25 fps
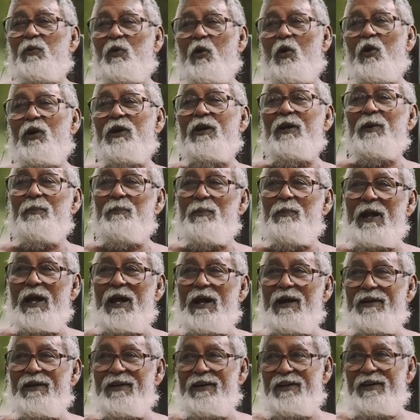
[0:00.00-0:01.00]
coconut
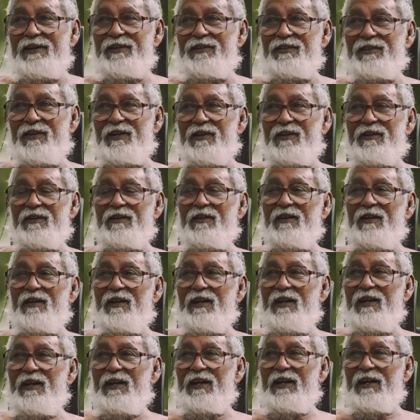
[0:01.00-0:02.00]
plantation,
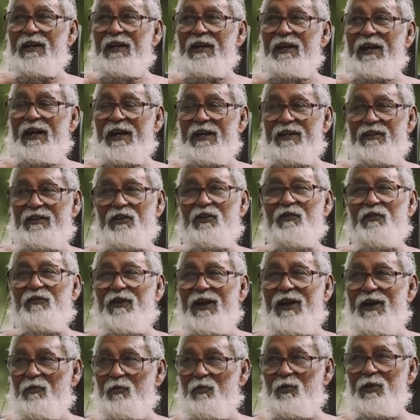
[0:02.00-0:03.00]
and just a
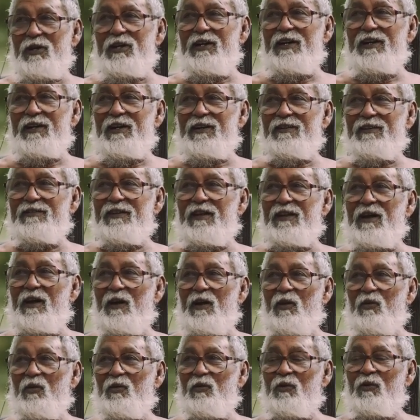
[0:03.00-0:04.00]
fair wilderness
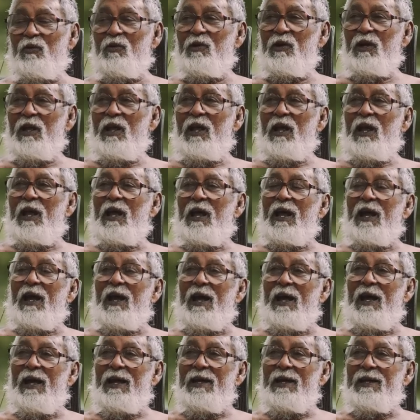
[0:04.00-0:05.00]
around.
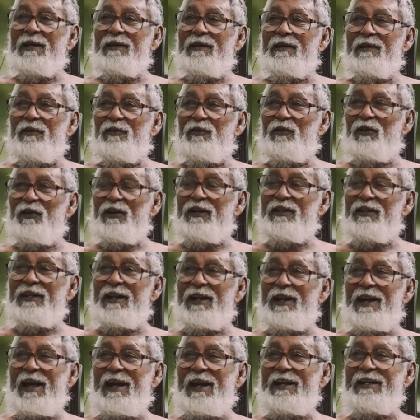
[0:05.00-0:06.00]
And
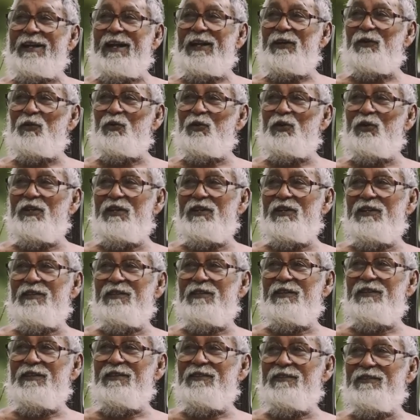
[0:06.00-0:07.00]
in the night I could
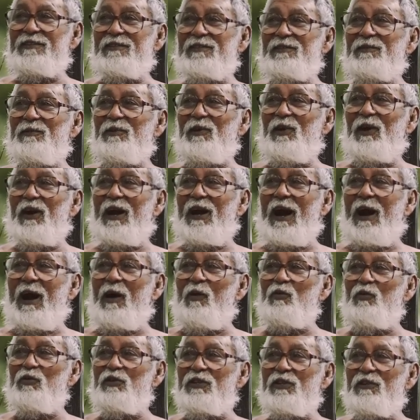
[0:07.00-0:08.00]
hear these
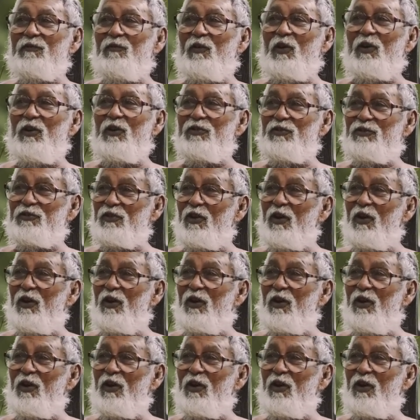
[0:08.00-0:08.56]
owls of all